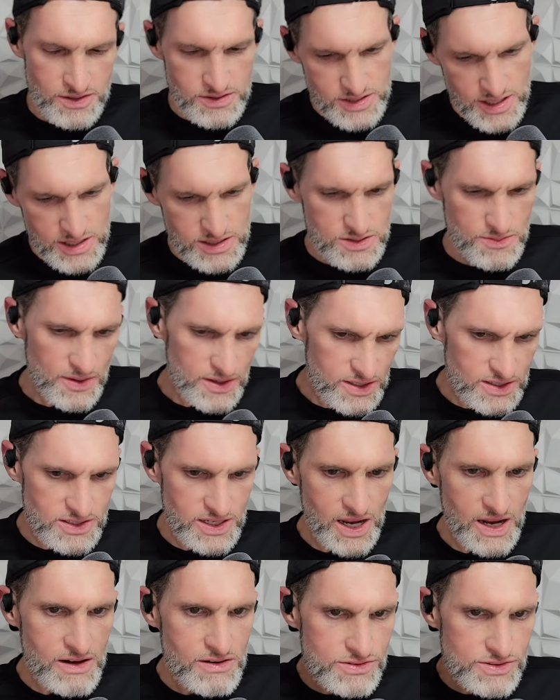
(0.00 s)
takes about a
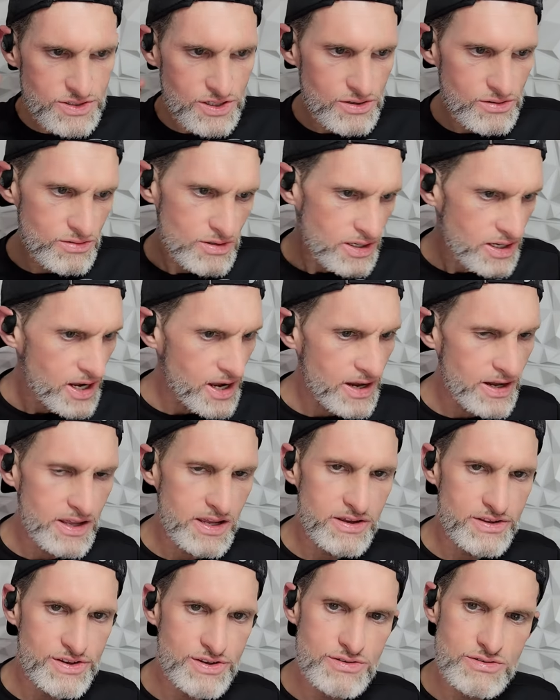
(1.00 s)
day or so to kind of
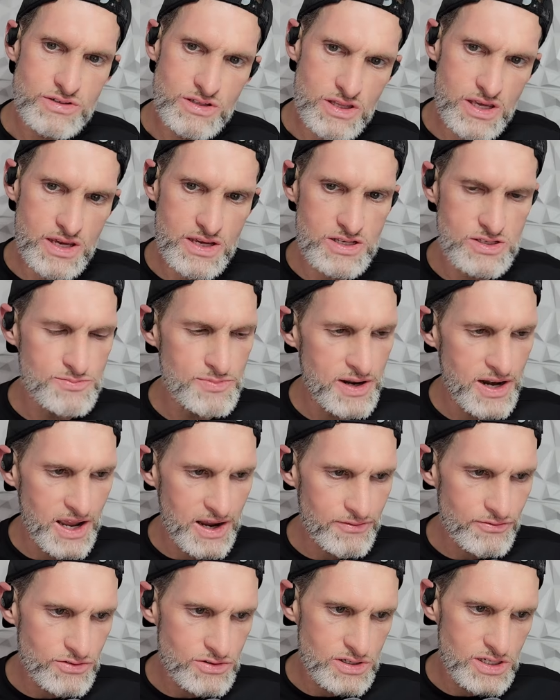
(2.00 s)
get used to these. But
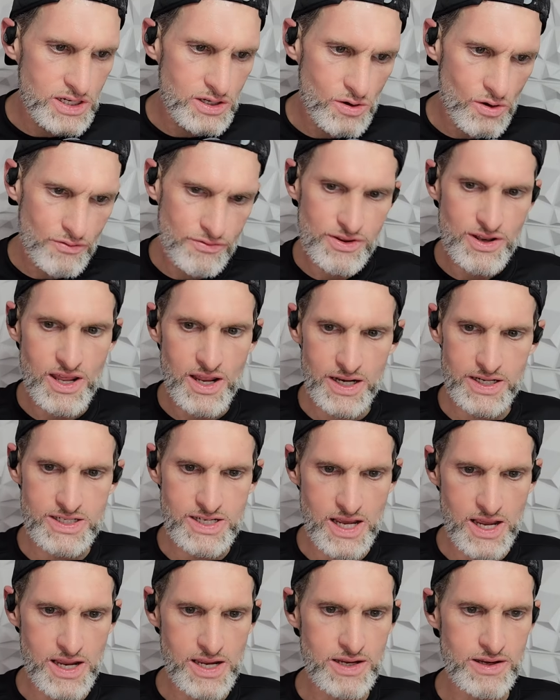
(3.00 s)
after you get over that
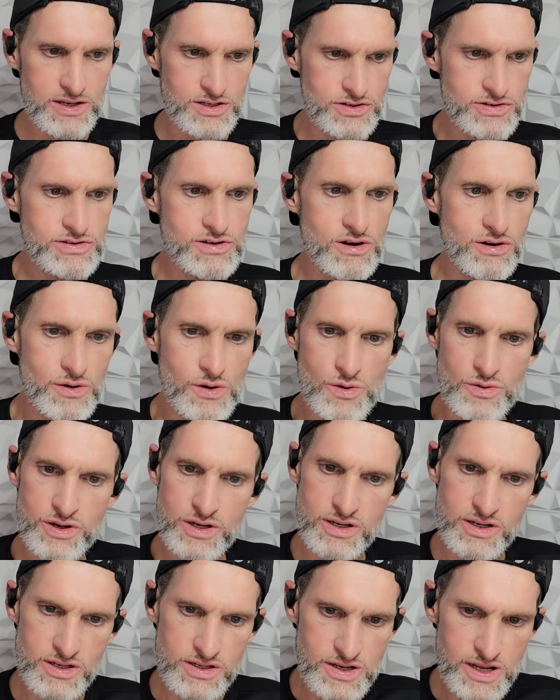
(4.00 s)
day and you start going
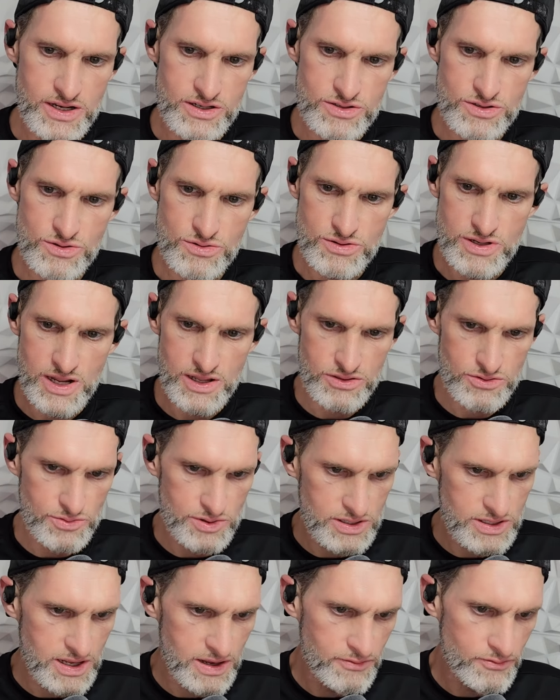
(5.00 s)
into day two, day
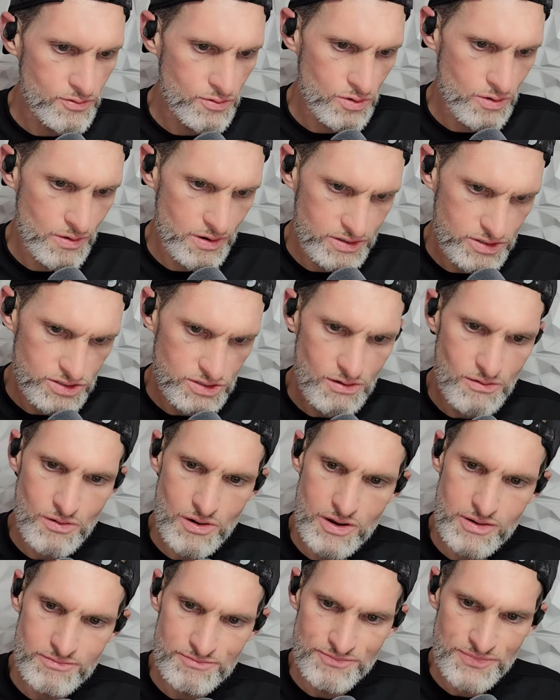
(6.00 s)
three, day four, and so
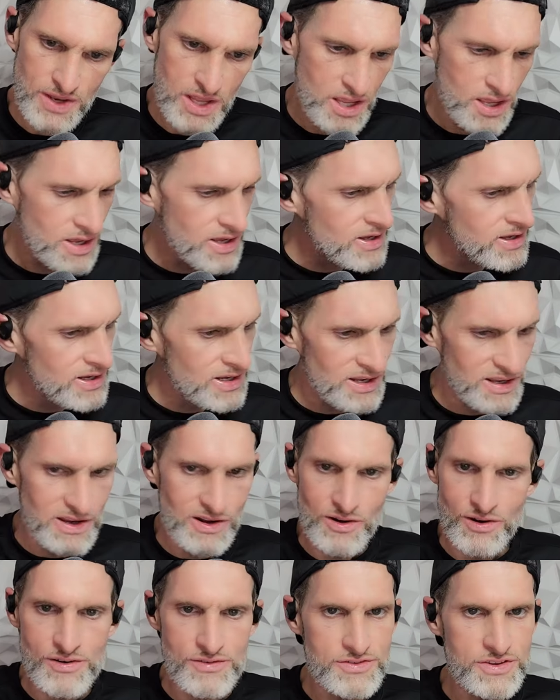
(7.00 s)
on, you
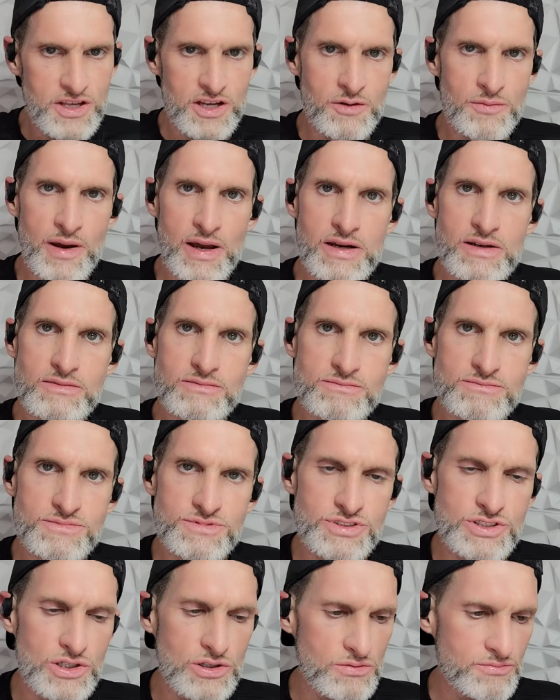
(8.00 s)
don't even think about it.
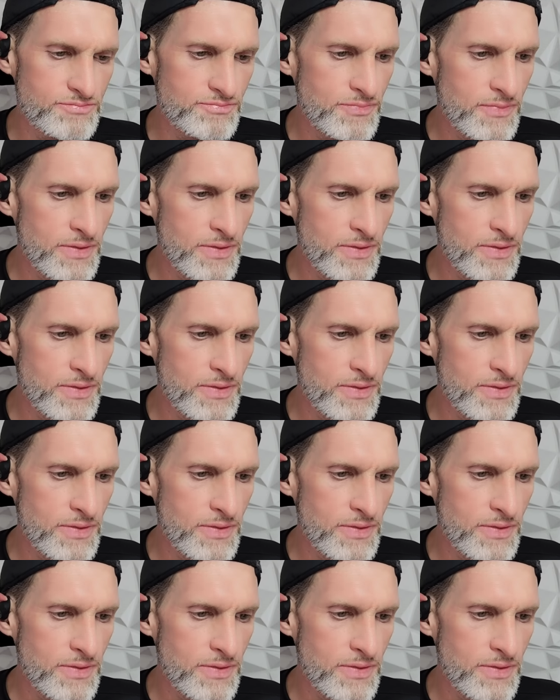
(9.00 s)
So